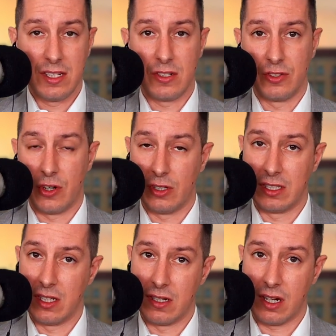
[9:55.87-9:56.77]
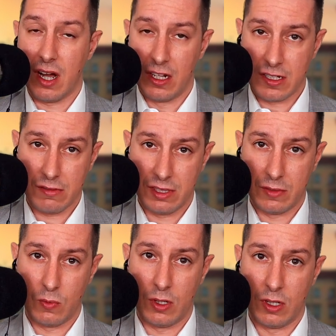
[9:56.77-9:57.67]
So not only the
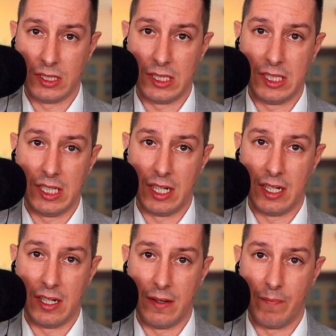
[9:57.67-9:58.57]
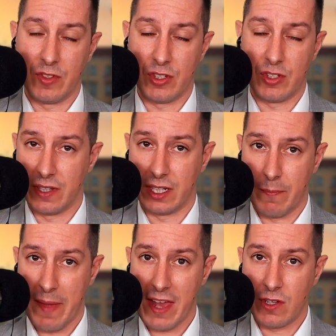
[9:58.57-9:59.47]
consulate wants the certificate of
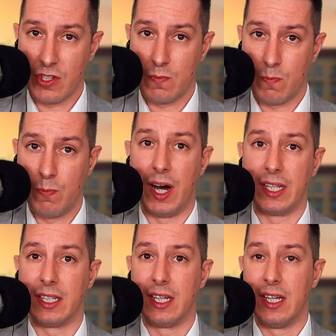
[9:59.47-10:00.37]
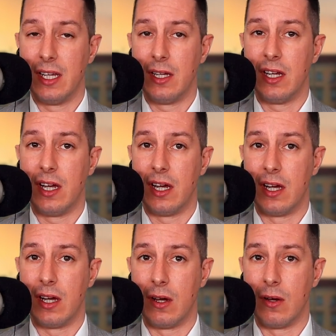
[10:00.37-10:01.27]
marriage, but
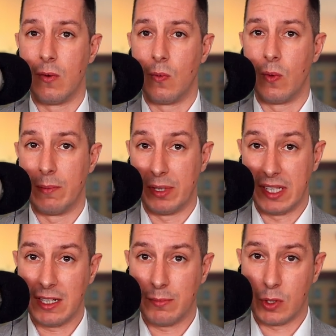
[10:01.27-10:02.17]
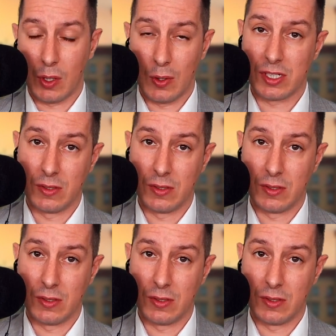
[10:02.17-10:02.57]
when applicable, also